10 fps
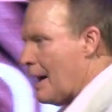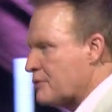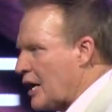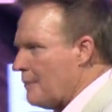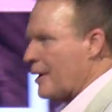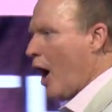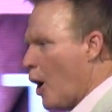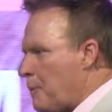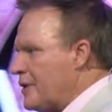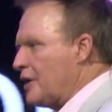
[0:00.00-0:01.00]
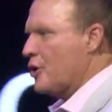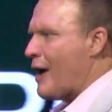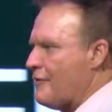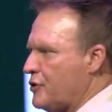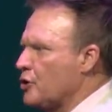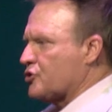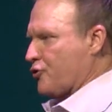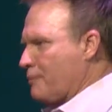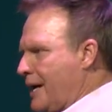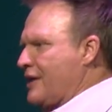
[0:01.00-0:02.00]
I'm coming hoping that you have use
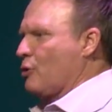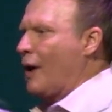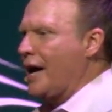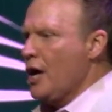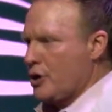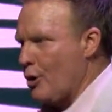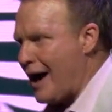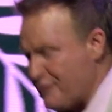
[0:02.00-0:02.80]
for me the way you